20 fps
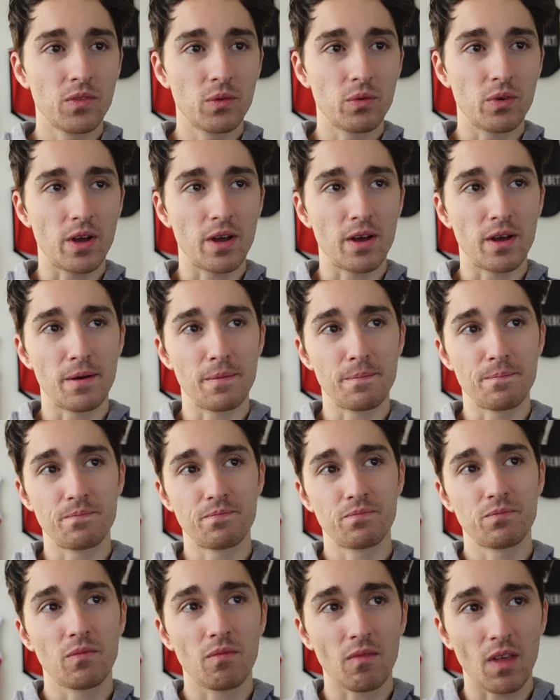
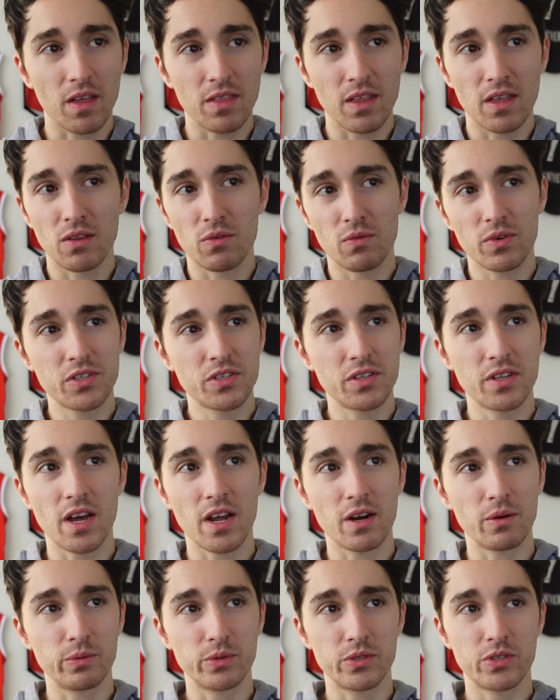And then the rest of
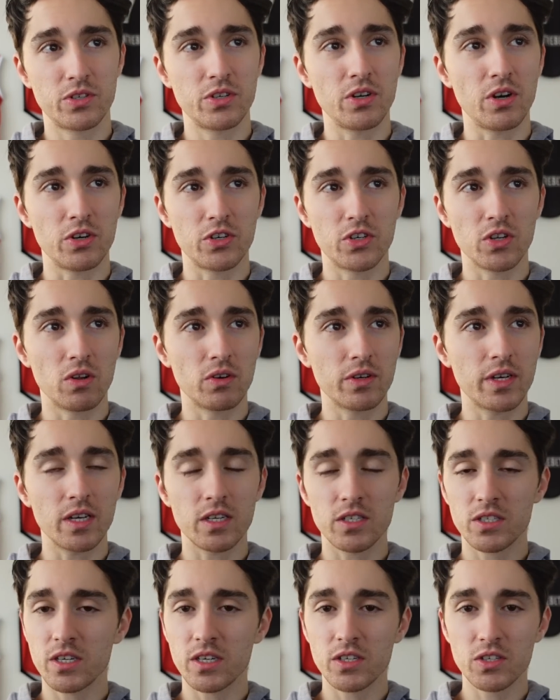that, it was, Geelong
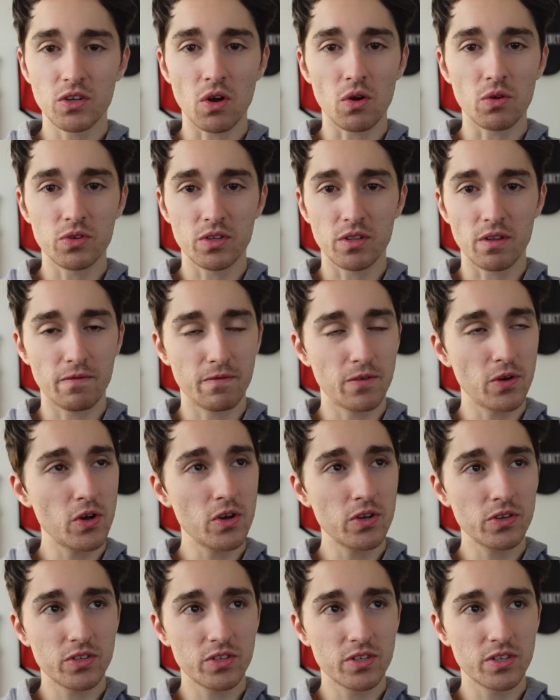kicked 6 goals in the
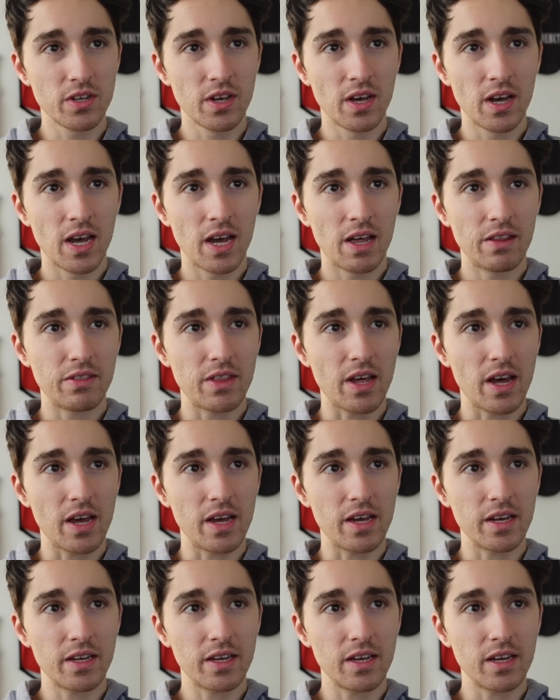first.
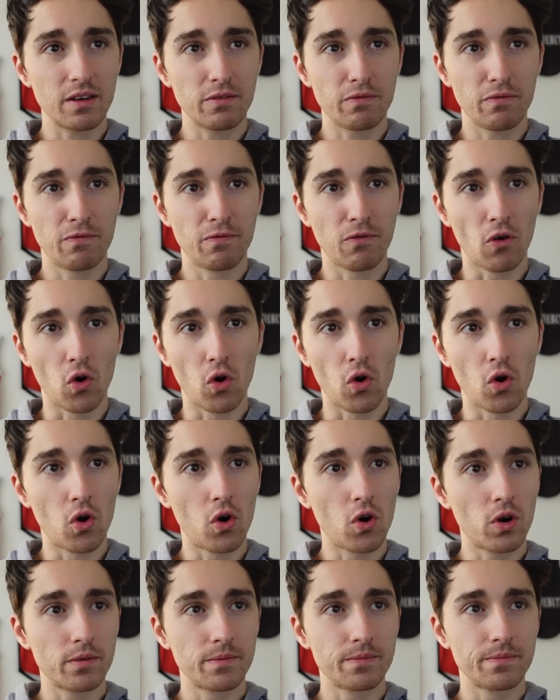They kicked
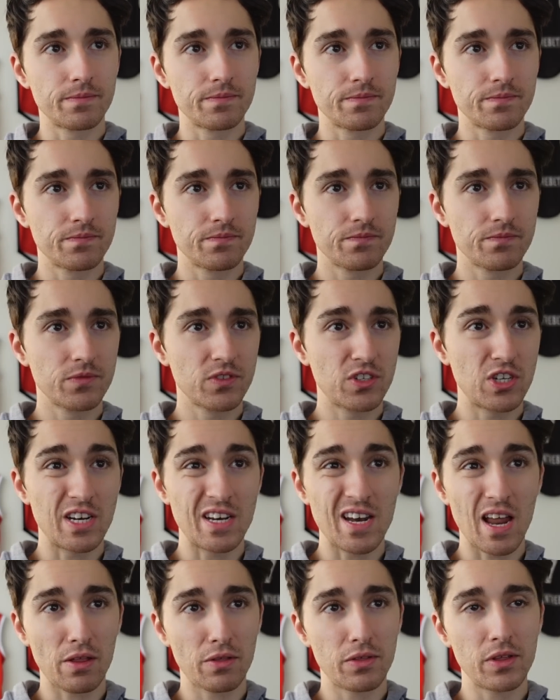4-0
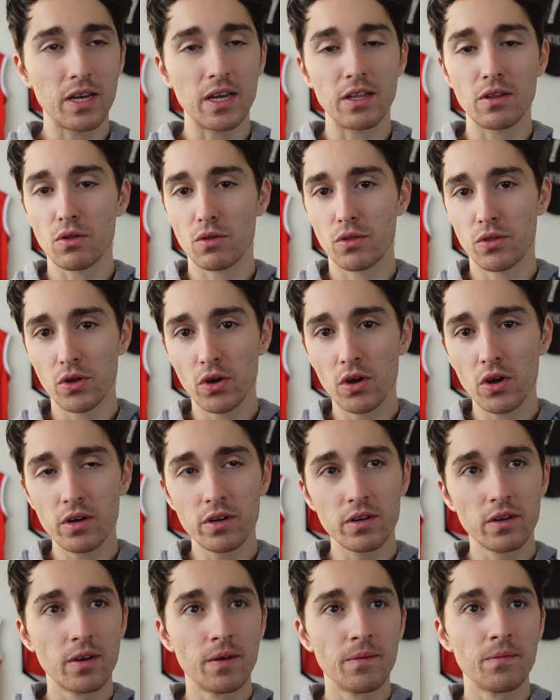in the
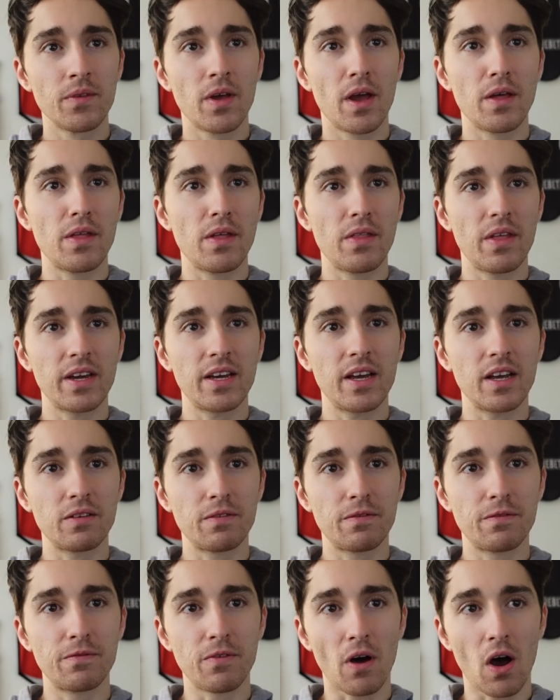third. And then they kicked
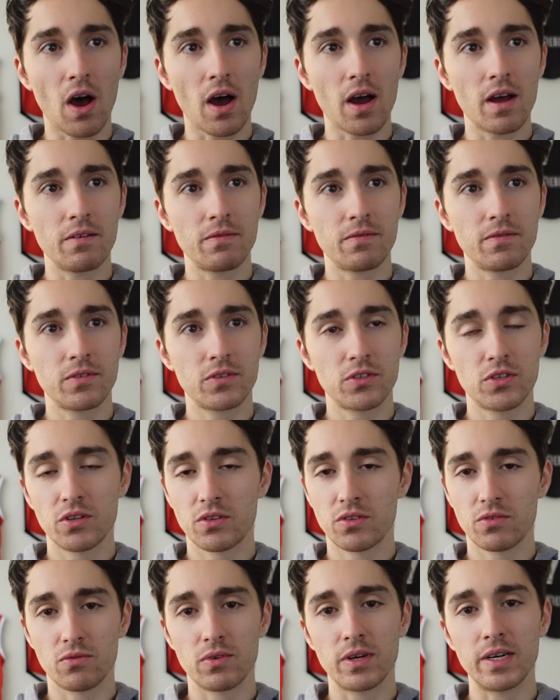
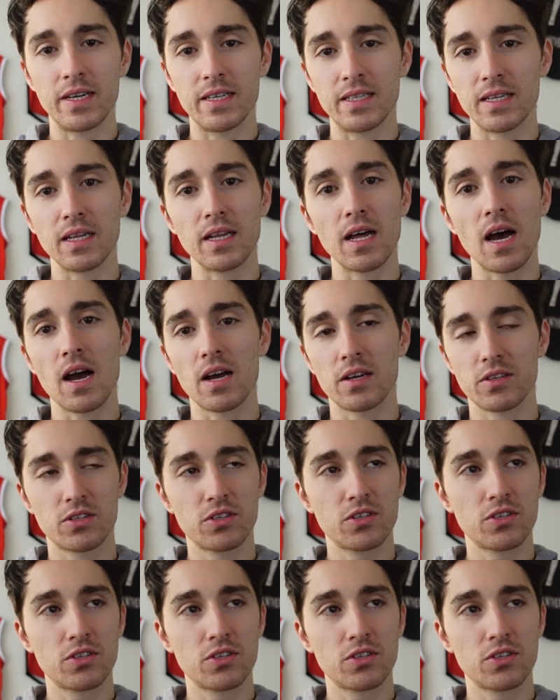5-3 in the last.